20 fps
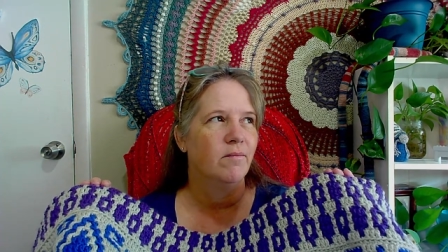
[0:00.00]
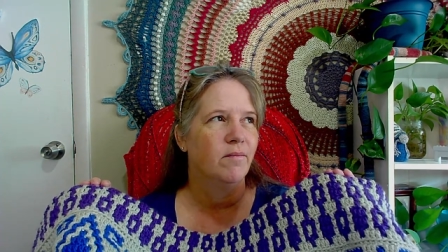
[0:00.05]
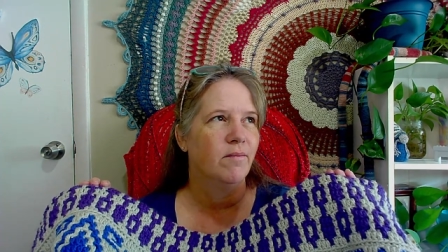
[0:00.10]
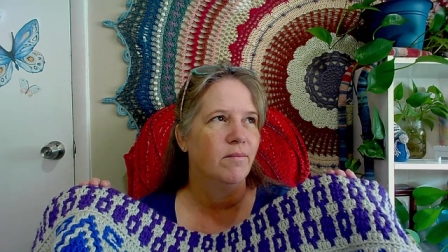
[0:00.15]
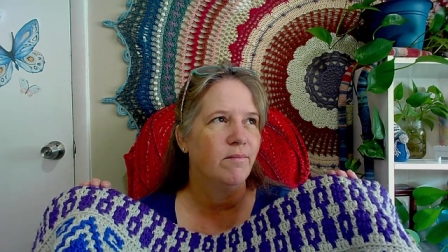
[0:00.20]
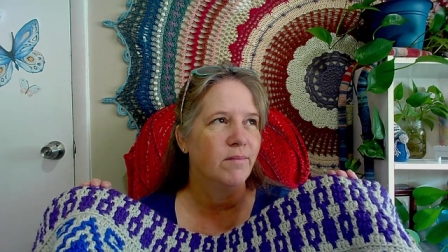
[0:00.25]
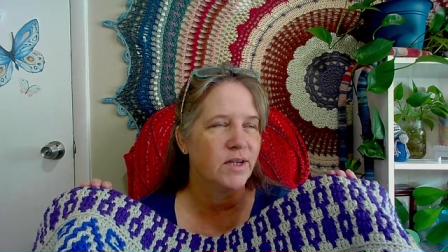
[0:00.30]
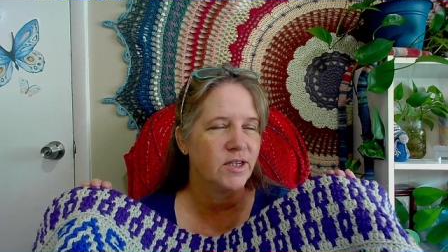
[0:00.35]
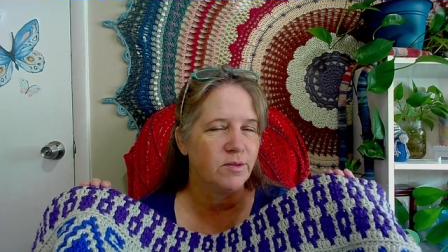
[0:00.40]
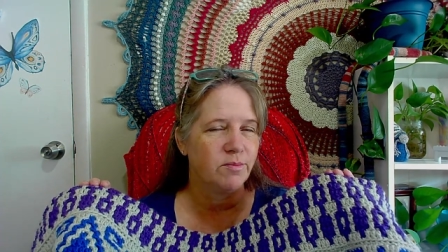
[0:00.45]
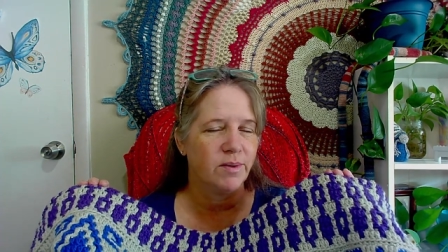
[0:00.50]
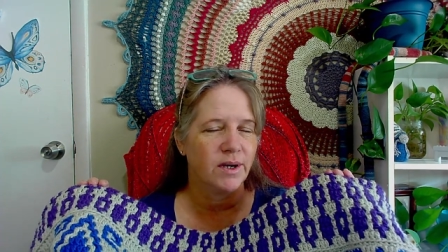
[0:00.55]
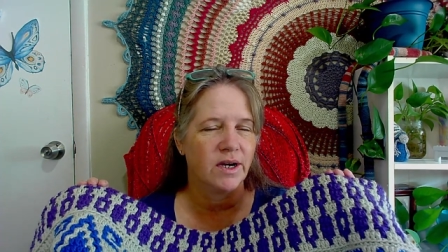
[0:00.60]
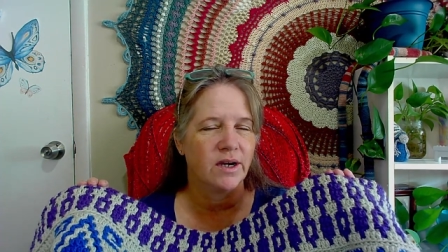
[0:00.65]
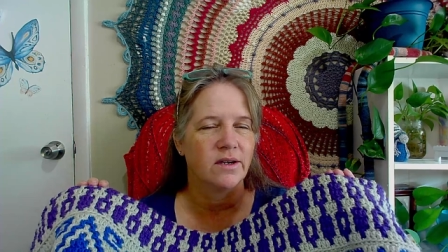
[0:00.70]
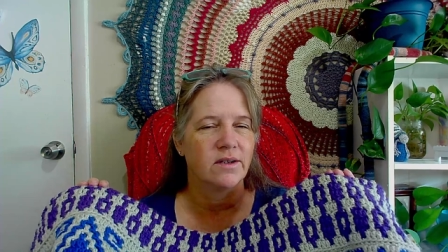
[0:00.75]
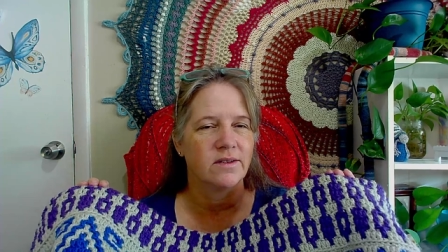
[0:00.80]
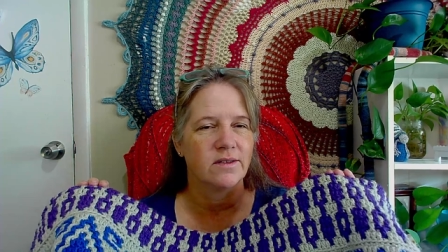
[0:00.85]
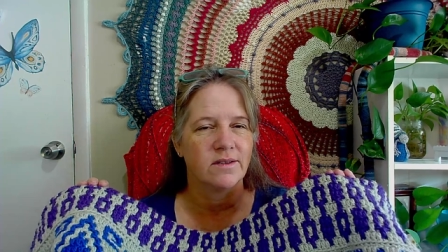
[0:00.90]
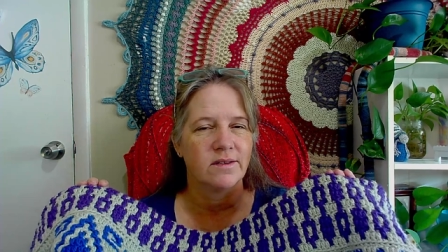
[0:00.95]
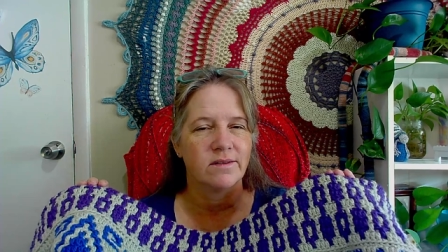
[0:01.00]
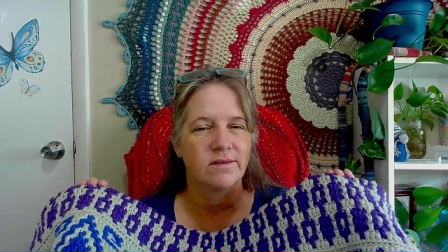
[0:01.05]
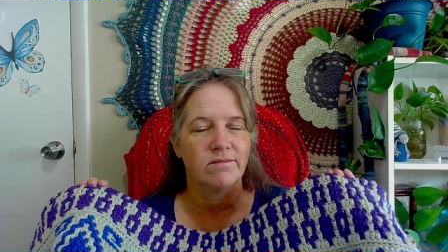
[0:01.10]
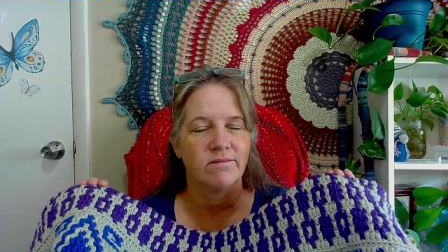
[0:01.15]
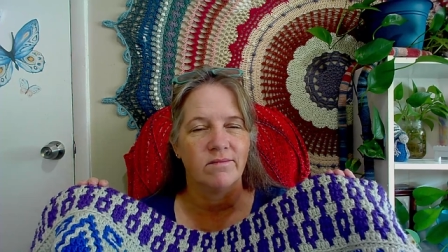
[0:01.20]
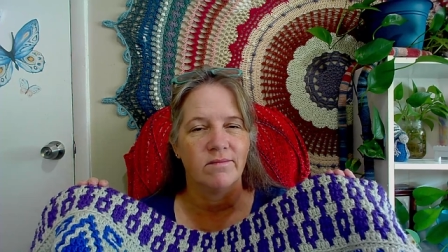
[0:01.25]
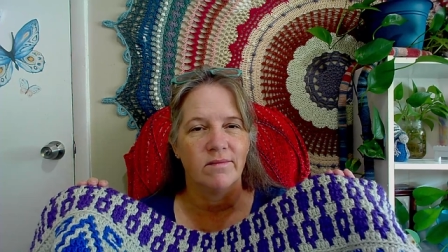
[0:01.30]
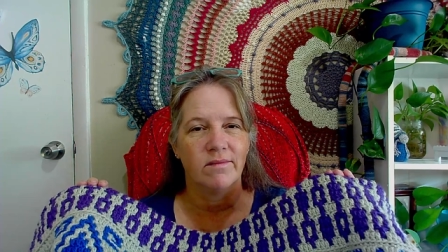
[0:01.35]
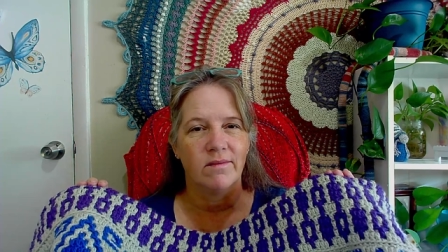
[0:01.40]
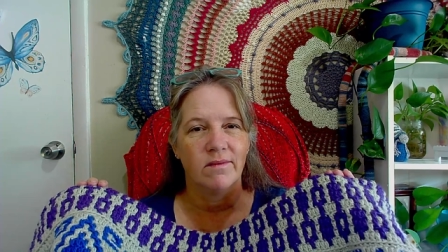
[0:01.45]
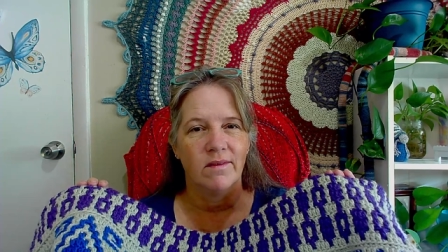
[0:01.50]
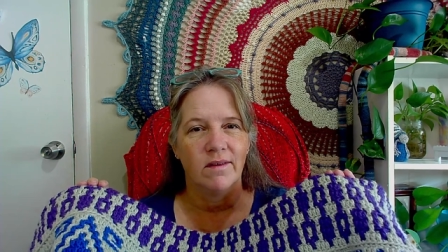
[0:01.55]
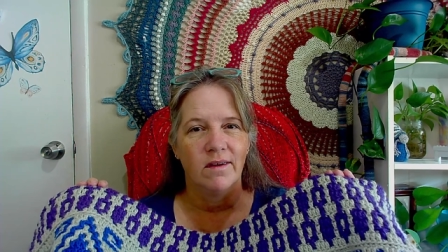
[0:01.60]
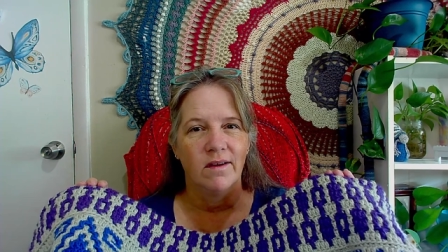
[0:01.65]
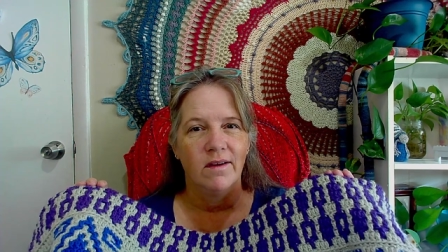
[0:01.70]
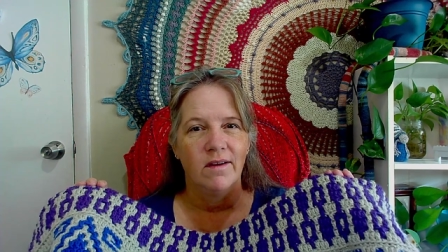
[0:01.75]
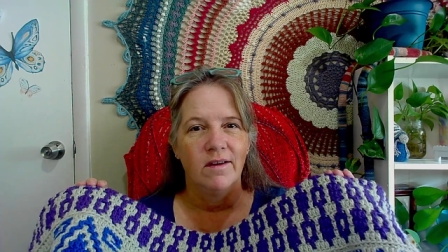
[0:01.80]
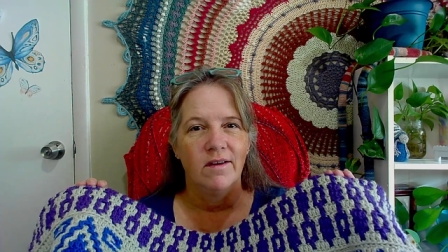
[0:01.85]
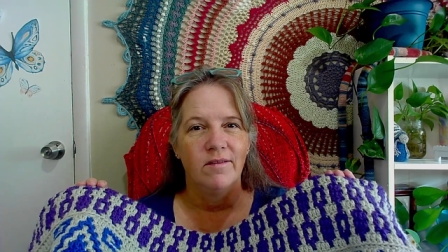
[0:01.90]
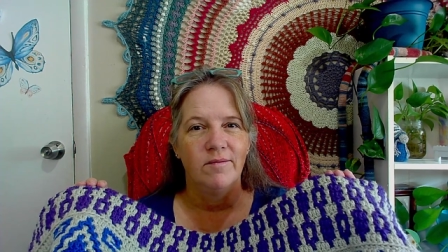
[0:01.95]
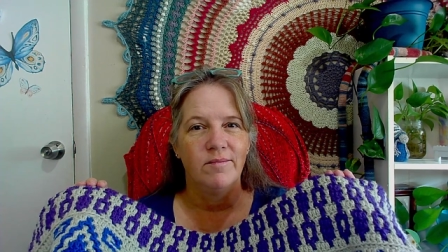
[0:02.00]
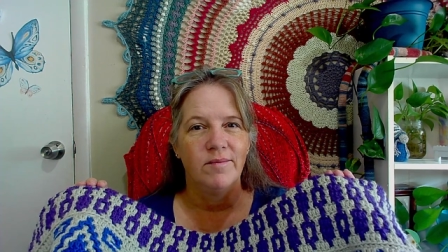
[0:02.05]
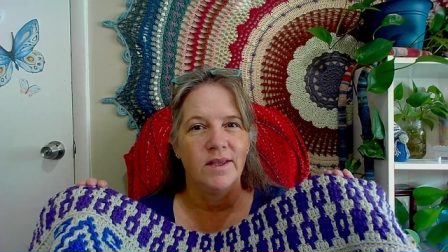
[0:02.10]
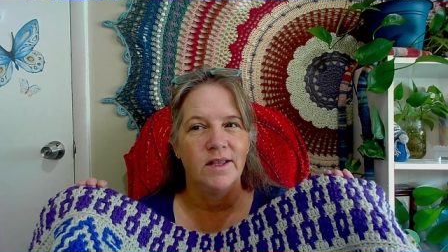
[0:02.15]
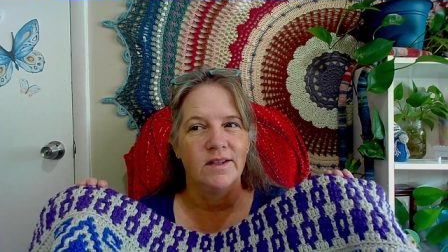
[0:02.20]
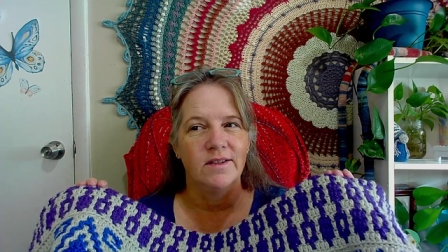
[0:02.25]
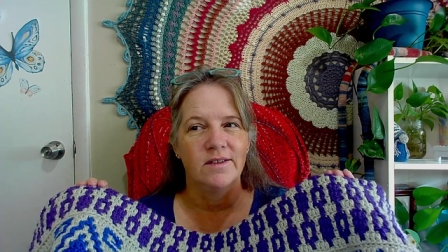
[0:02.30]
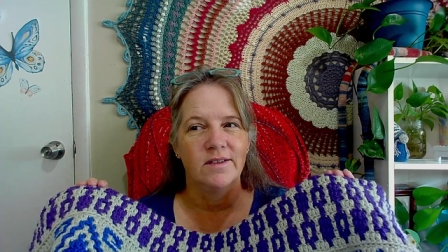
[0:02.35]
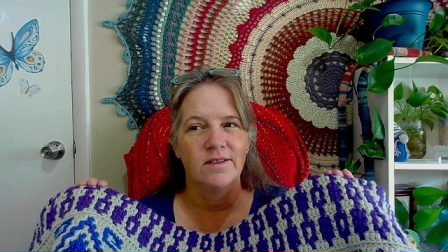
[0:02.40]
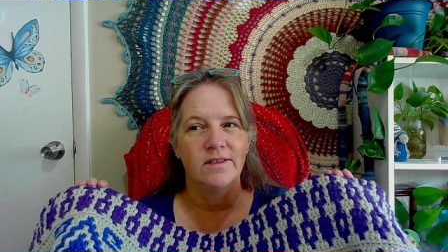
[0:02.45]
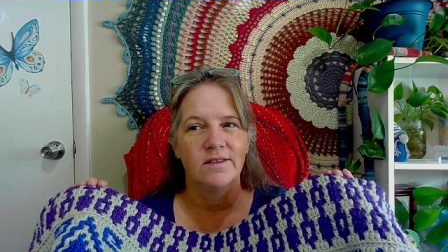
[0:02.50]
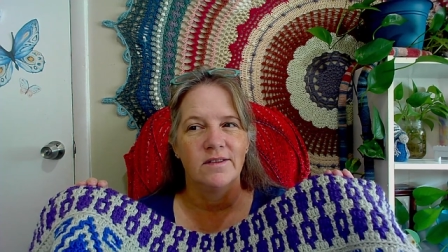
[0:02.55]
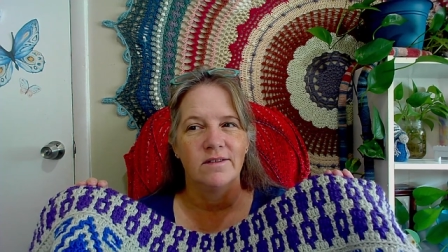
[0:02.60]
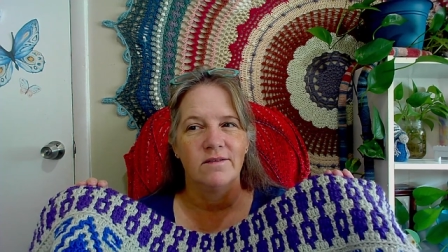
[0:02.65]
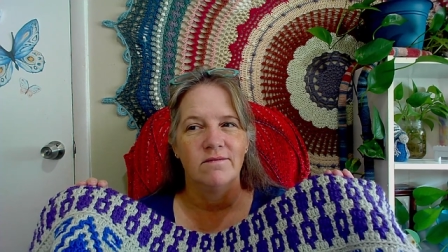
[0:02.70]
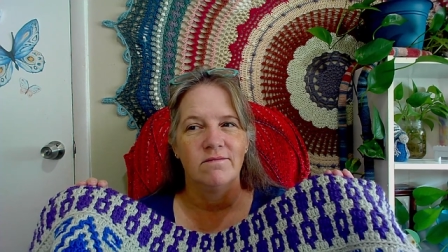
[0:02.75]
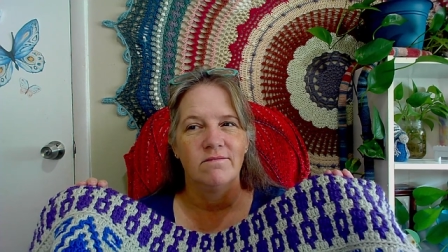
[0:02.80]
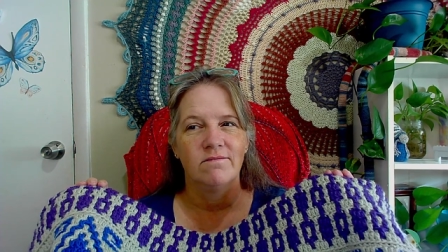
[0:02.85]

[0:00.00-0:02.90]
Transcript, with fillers: much bigger, means